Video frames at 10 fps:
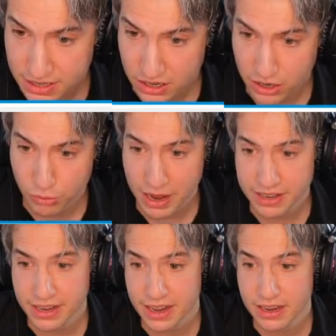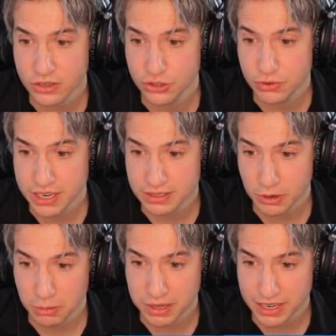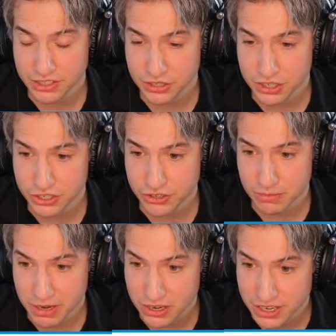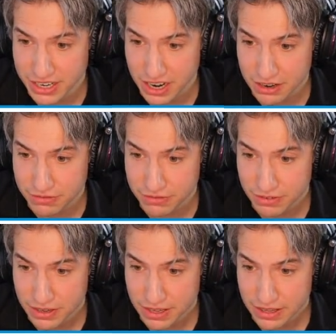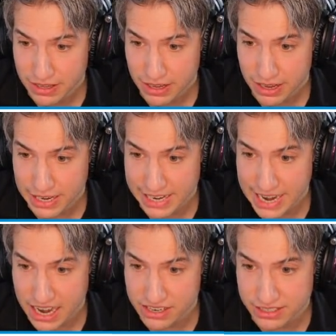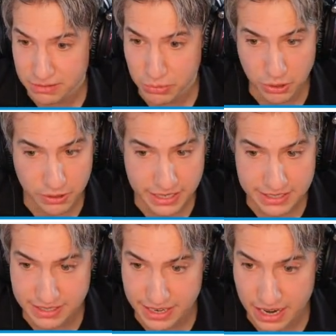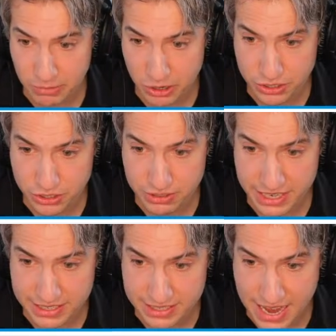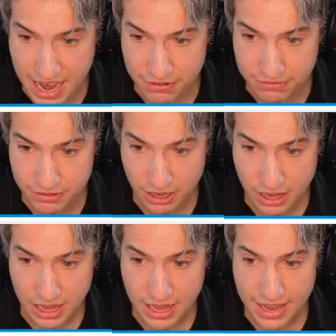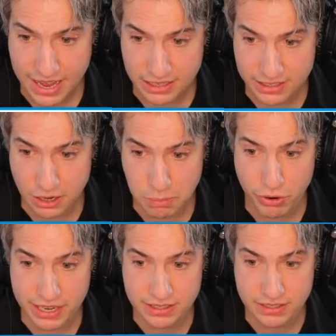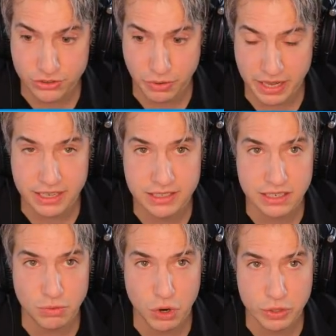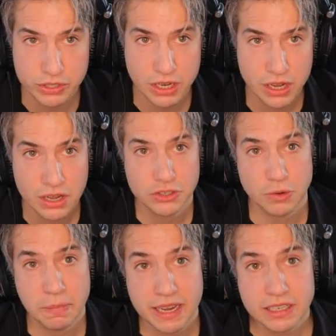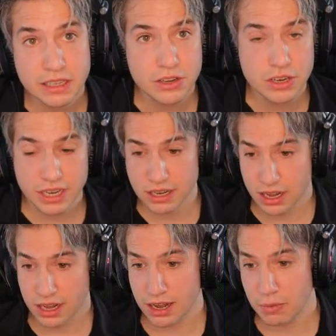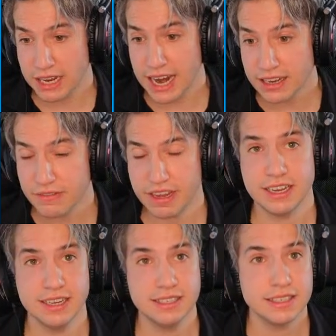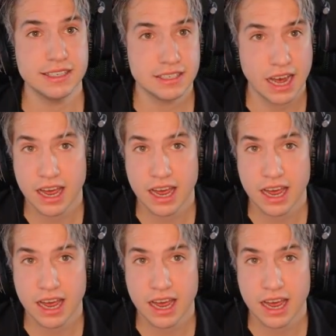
Rounding 2 decimal places should be good enough. I can add a symbol. Let's say I'm going to use SF and suppress trailing zeros. So basically you can, I will activate this is